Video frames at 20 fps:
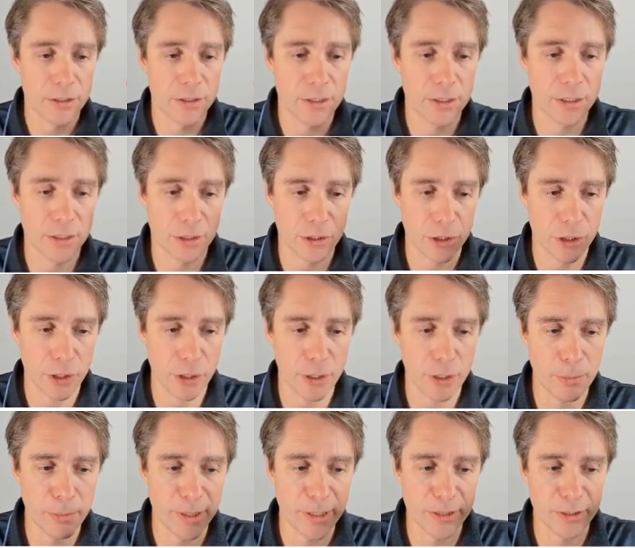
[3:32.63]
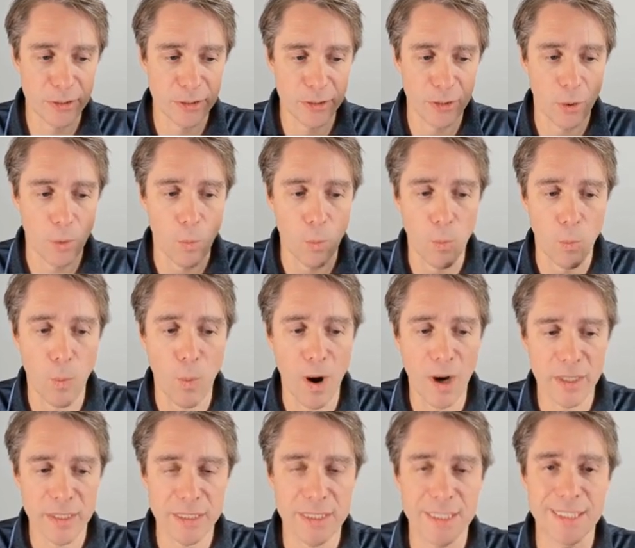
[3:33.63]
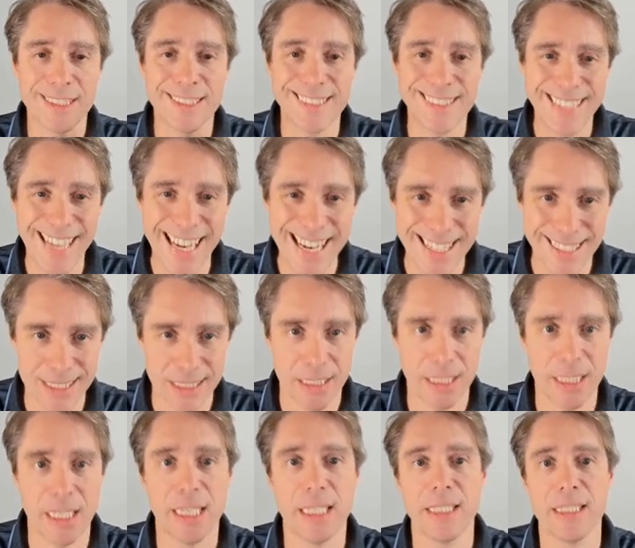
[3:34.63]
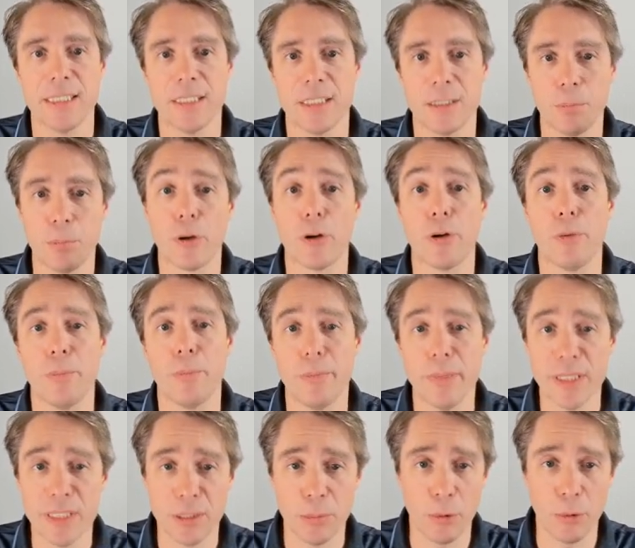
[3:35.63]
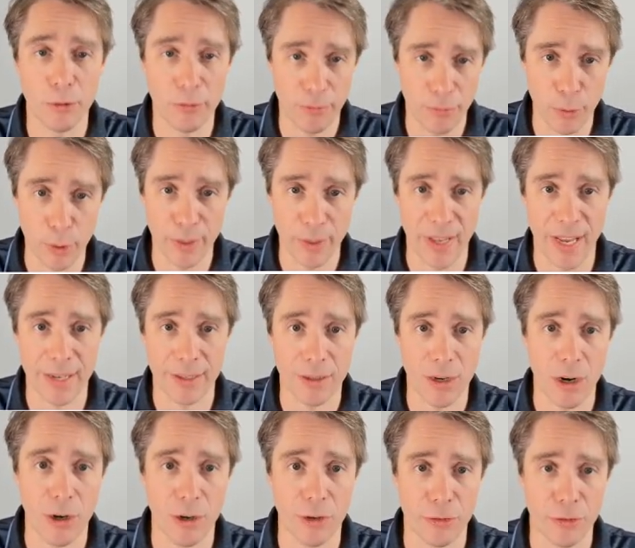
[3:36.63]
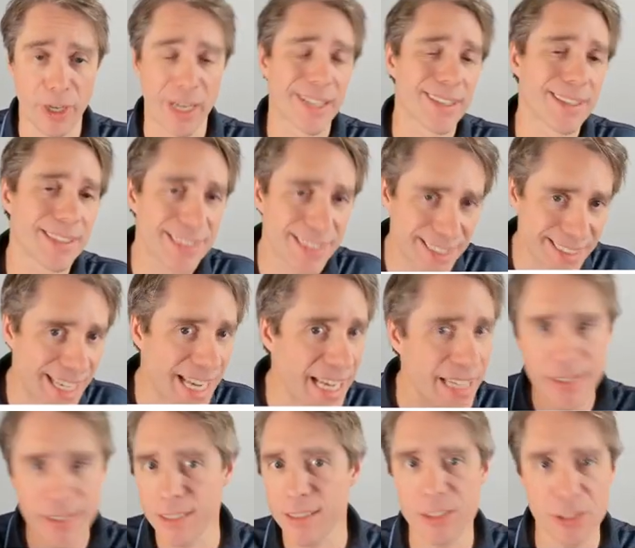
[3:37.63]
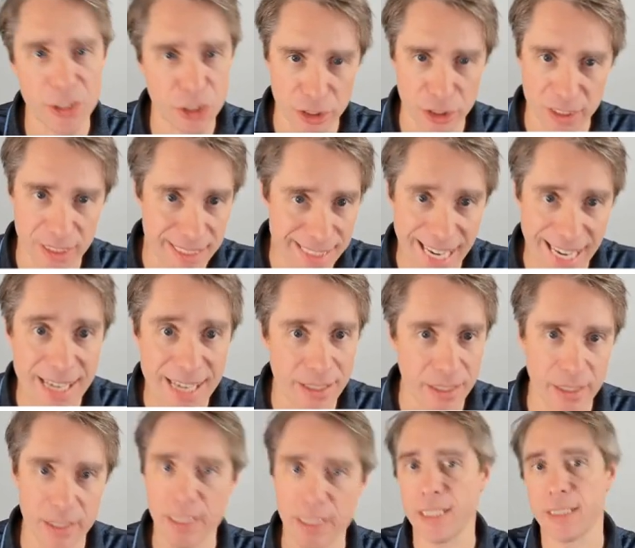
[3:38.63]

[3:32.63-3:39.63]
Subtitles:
determines what state is permissible for that contract. The state is just data.